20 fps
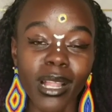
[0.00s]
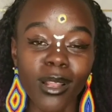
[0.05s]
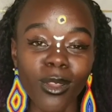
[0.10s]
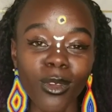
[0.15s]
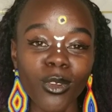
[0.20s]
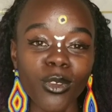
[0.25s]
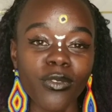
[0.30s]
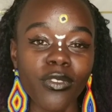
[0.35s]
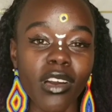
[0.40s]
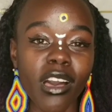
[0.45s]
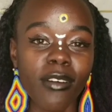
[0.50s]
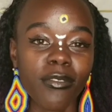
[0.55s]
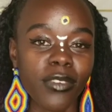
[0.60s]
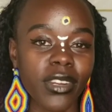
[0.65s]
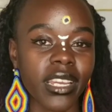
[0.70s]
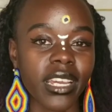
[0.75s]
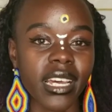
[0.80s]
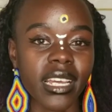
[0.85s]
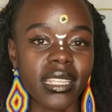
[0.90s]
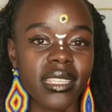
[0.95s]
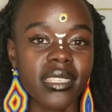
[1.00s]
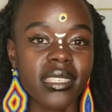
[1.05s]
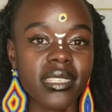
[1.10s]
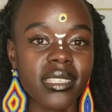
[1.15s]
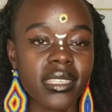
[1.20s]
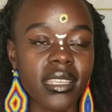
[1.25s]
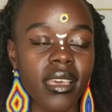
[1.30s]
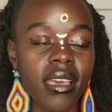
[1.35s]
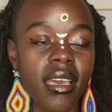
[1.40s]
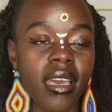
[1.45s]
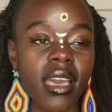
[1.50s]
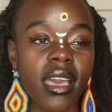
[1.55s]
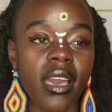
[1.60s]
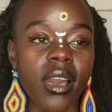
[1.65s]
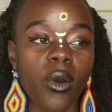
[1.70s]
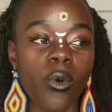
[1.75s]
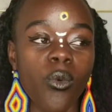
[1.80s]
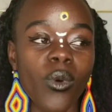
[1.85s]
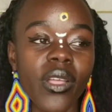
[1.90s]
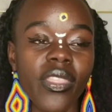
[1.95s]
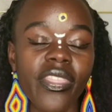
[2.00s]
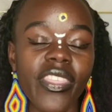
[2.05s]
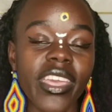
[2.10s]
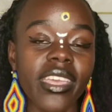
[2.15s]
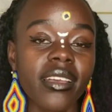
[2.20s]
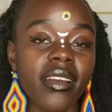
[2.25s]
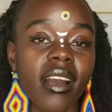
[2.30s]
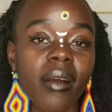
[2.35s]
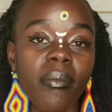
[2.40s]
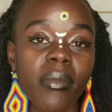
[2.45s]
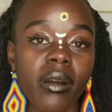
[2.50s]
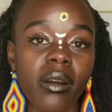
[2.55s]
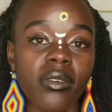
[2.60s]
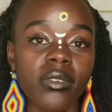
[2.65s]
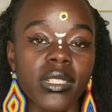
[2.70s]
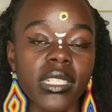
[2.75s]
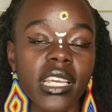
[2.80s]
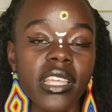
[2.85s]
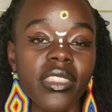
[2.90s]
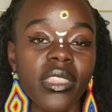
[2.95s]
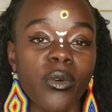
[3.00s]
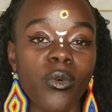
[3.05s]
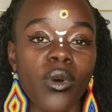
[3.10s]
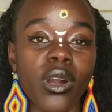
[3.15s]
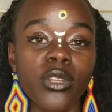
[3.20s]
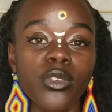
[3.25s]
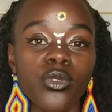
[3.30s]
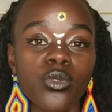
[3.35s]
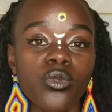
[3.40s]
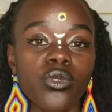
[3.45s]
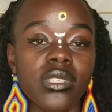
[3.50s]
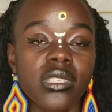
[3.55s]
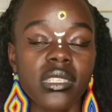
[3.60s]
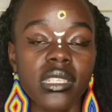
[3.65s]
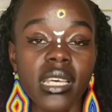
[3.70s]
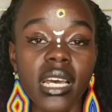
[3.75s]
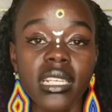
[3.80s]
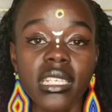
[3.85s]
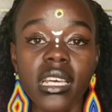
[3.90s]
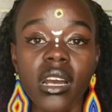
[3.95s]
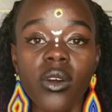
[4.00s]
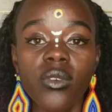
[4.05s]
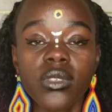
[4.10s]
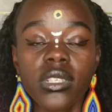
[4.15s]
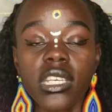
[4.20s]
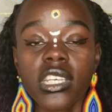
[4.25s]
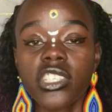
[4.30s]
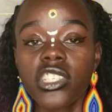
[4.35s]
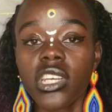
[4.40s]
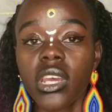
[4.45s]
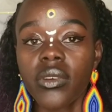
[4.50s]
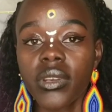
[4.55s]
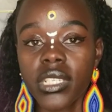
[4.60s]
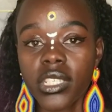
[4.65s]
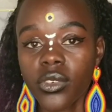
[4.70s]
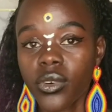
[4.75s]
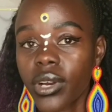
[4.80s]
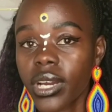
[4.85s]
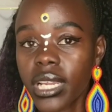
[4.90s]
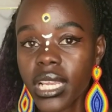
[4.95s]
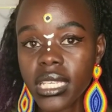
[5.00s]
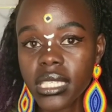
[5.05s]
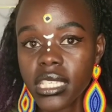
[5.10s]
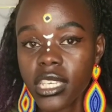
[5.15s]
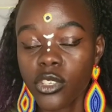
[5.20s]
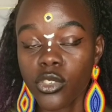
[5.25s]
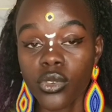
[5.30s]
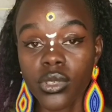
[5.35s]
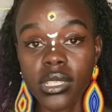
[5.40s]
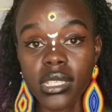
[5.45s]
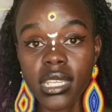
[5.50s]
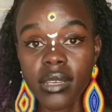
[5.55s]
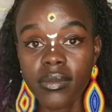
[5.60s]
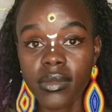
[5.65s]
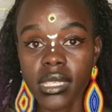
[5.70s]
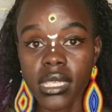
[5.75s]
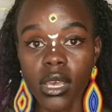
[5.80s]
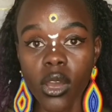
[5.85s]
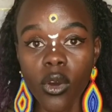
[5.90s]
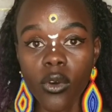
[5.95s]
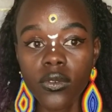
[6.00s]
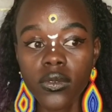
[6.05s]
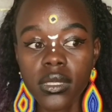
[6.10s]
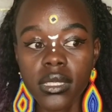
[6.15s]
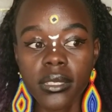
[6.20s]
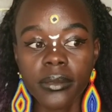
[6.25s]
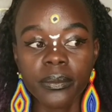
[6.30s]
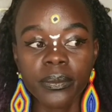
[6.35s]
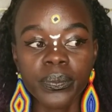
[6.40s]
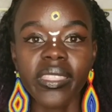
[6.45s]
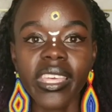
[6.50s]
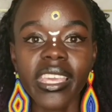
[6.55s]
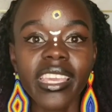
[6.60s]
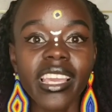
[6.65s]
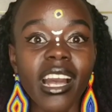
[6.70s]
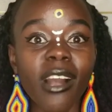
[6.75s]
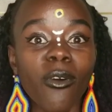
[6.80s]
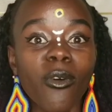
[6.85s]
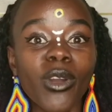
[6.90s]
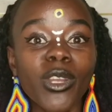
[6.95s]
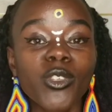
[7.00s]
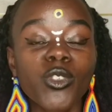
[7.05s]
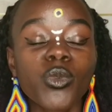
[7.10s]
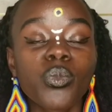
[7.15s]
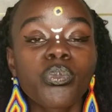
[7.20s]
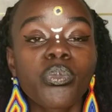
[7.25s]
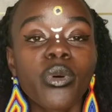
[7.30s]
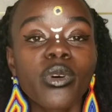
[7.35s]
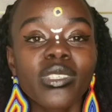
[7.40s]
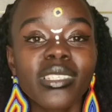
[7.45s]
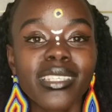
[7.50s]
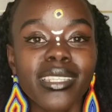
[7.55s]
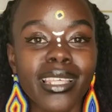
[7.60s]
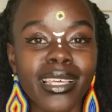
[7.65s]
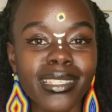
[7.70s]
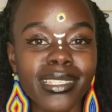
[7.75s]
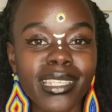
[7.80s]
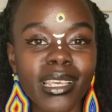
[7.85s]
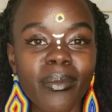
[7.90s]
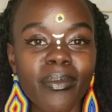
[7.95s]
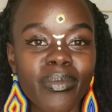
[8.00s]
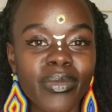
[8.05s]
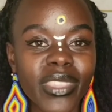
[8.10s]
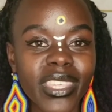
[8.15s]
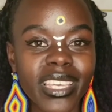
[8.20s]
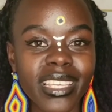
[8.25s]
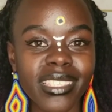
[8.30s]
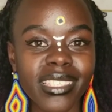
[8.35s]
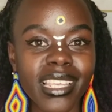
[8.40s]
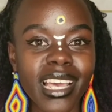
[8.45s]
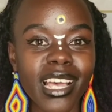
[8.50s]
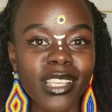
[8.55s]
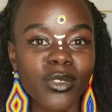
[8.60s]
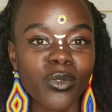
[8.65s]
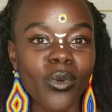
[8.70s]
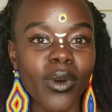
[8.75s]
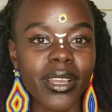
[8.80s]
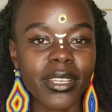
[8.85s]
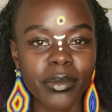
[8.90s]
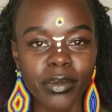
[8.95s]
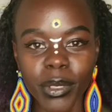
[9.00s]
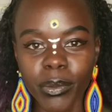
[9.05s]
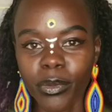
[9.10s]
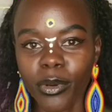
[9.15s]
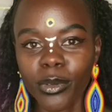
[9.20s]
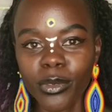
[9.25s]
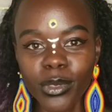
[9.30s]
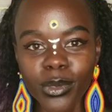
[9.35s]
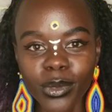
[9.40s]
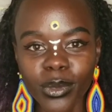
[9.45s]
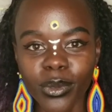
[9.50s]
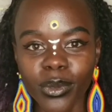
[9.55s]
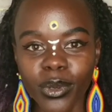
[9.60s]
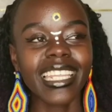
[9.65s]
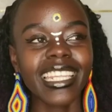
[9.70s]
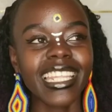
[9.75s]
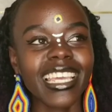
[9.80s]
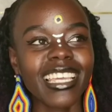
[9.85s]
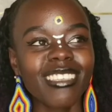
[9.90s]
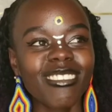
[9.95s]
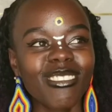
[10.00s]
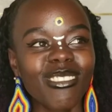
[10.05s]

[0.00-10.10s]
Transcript: A lot of Africans, when they come out and they want to start out a charity organizations themselves, they are going to post the same things as white people do. There is